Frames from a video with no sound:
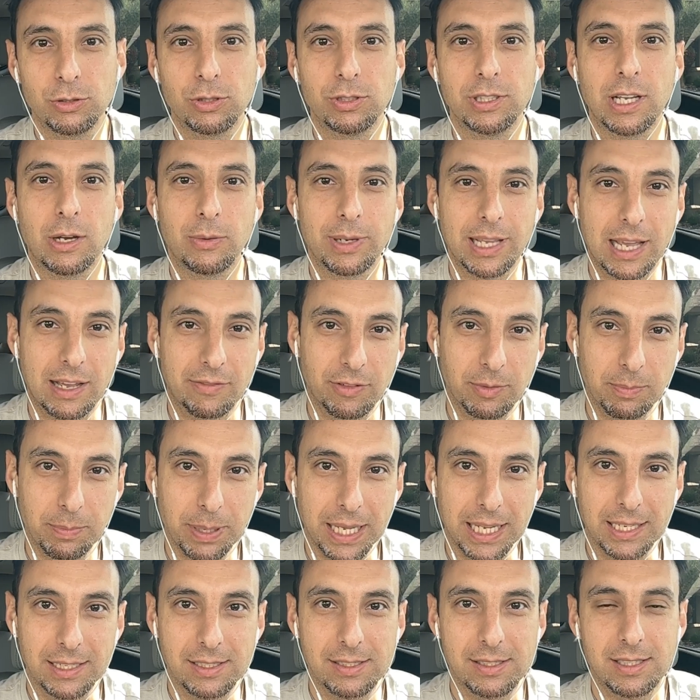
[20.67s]
So now we have a
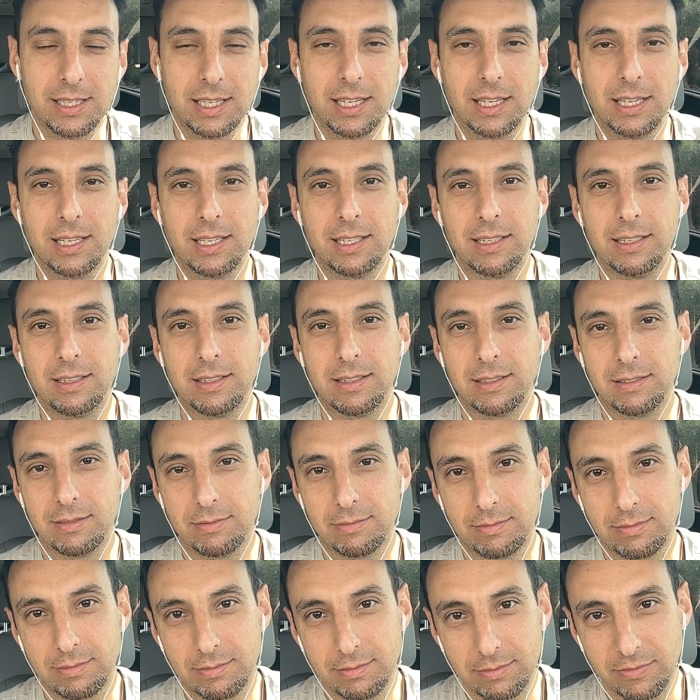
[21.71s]
base in
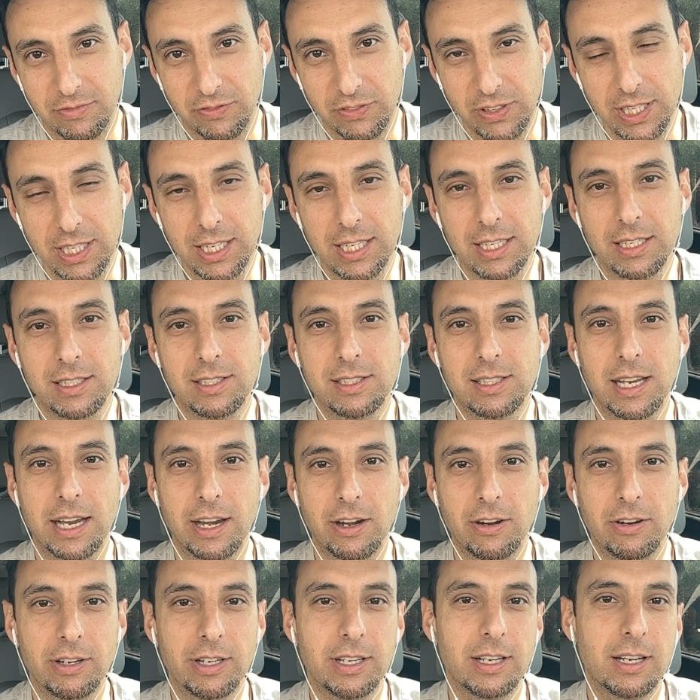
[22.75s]
Phoenix
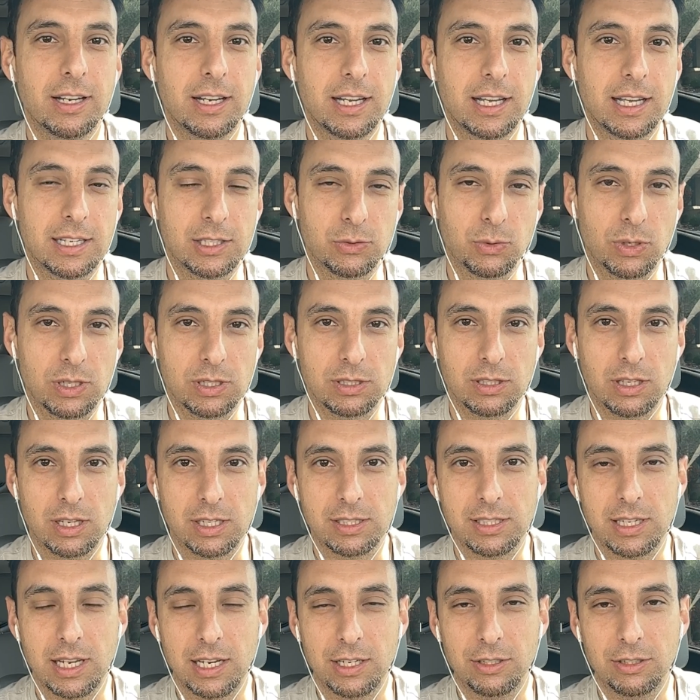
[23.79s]
area as well as
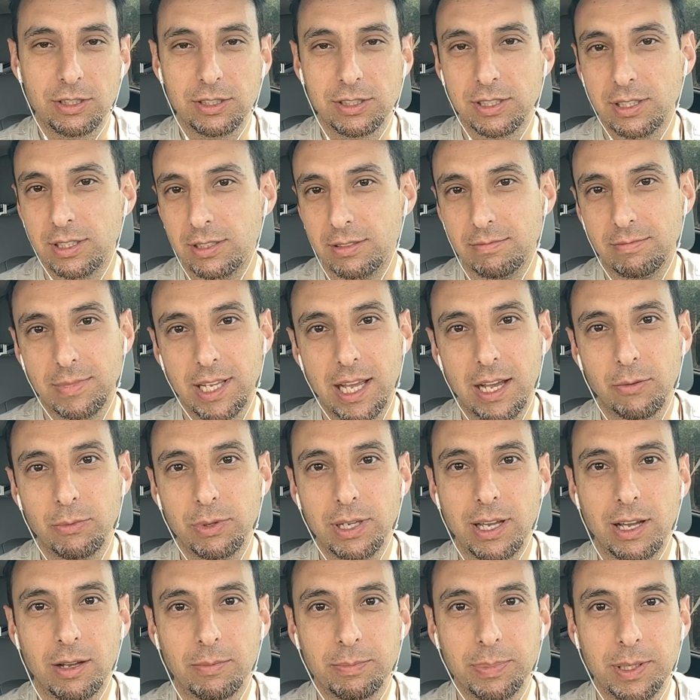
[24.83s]
Los Angeles. And yeah,
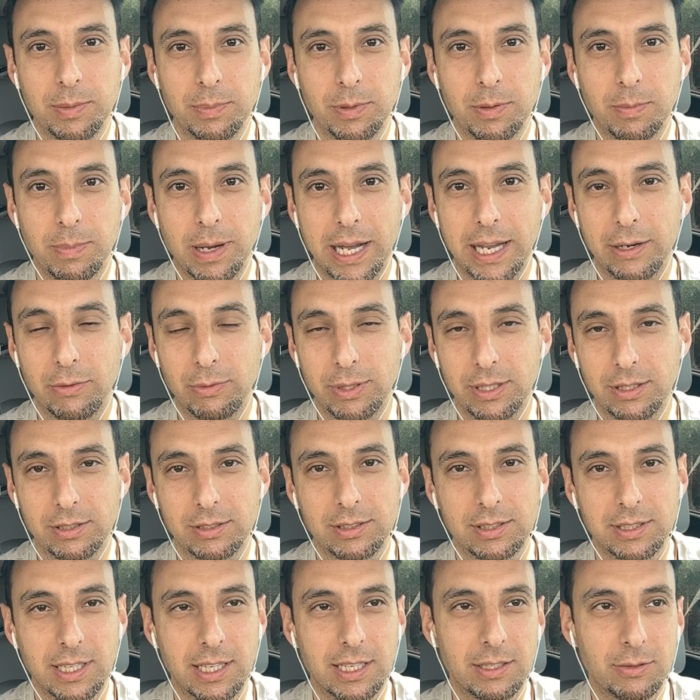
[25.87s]
we help people buy real
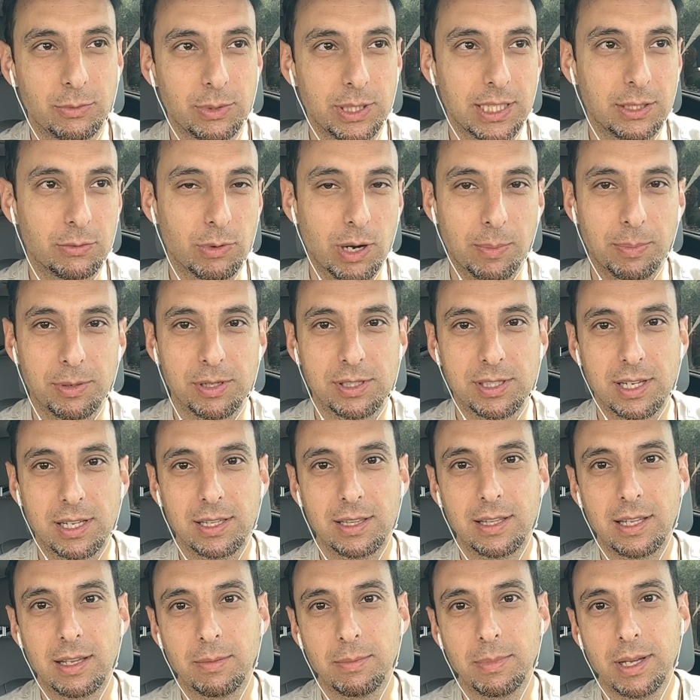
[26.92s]
estate. We
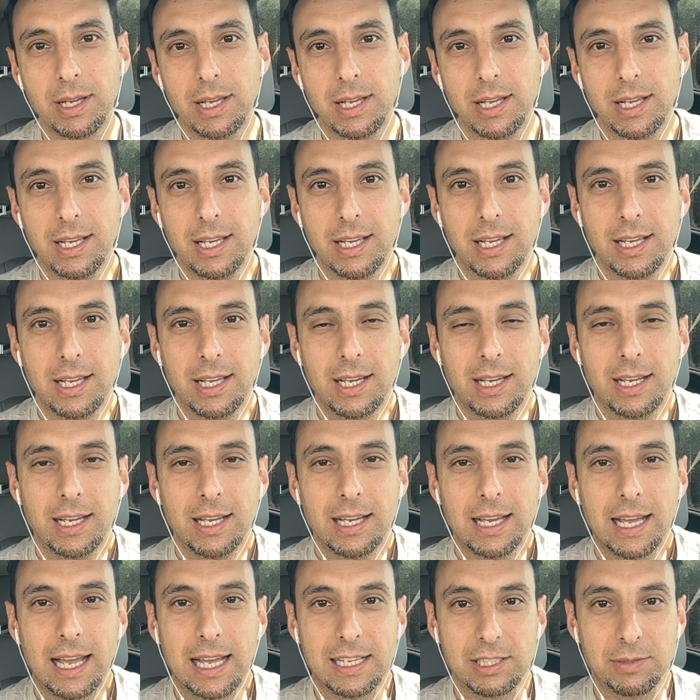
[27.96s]
represent them
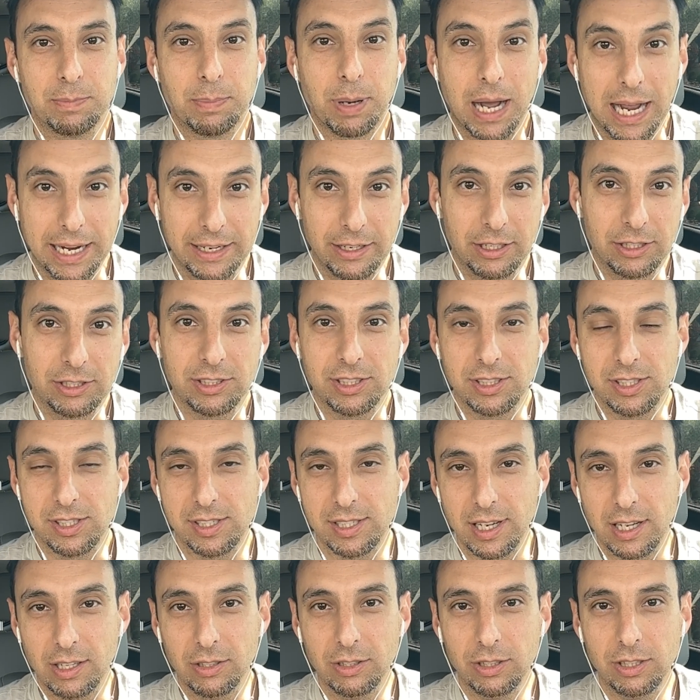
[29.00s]
as buyers and
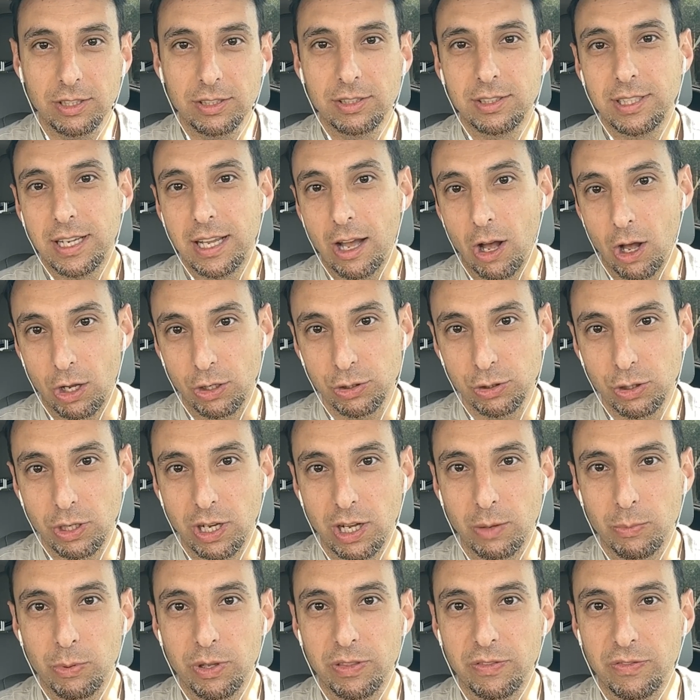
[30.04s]
sellers, also
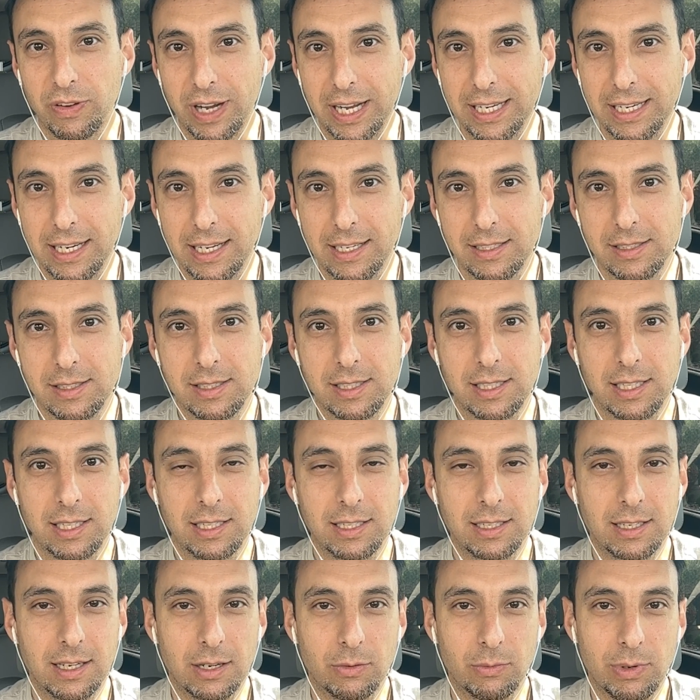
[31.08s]
help with
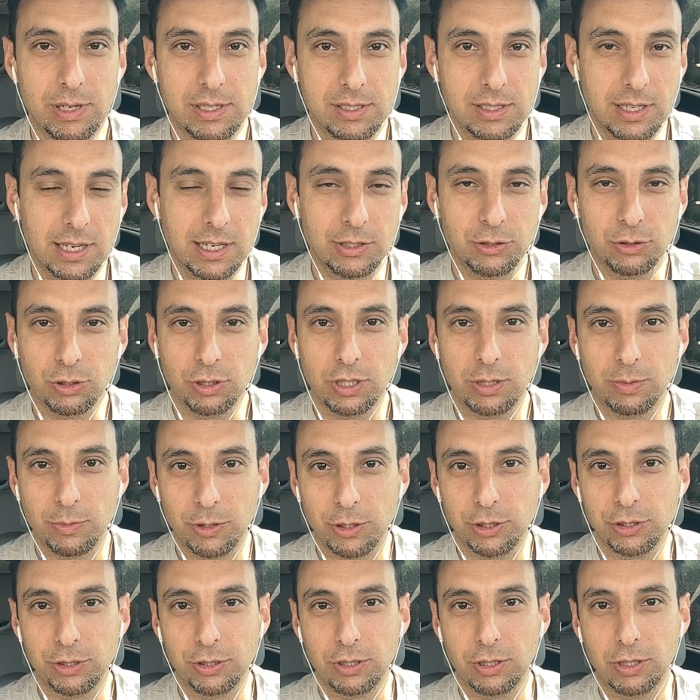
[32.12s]
financing, residential,
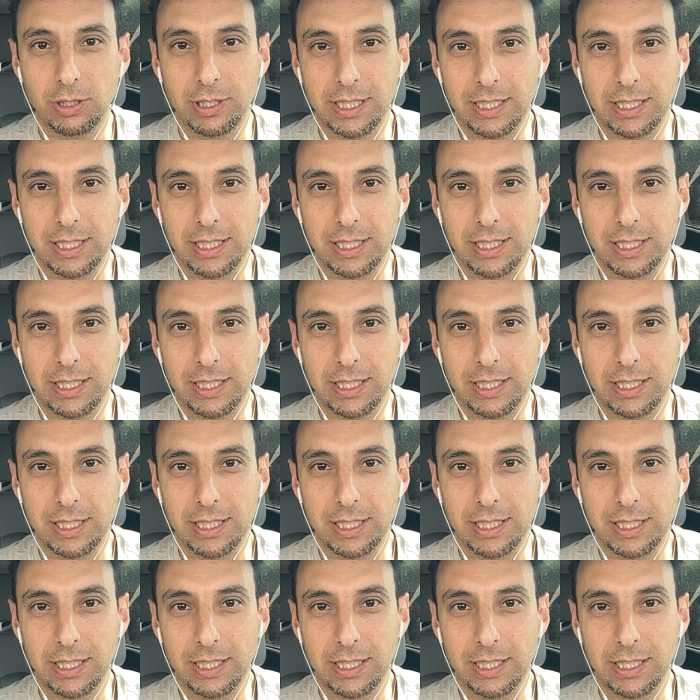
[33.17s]
commercial,